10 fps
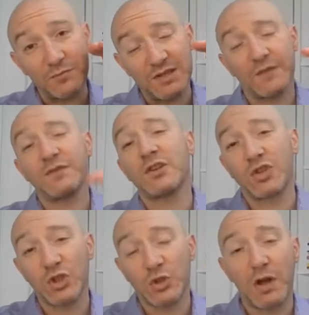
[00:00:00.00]

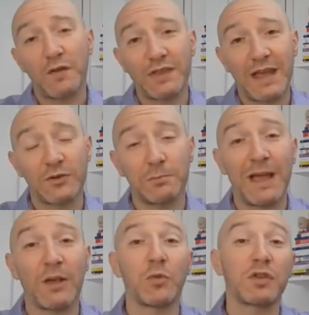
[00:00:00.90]

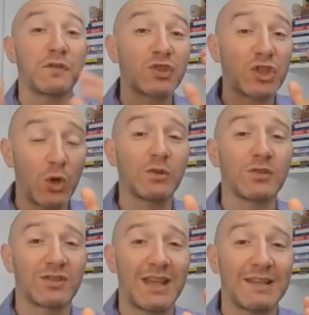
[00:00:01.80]
£712,000 worth of
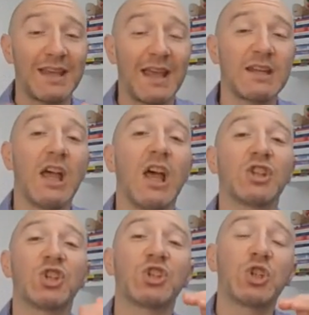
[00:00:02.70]
total state aid
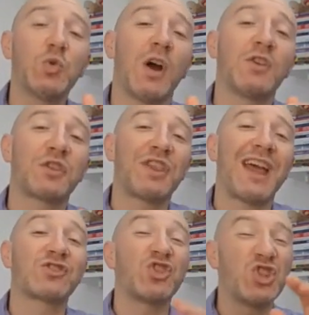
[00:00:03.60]
to
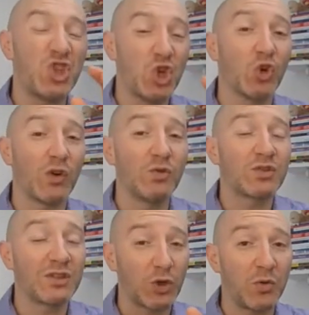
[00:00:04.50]

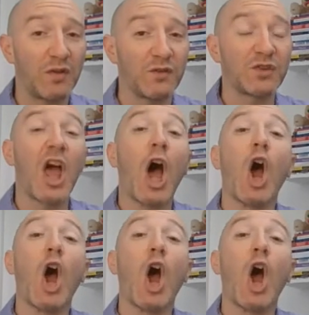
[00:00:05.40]
€200,000, the equivalent,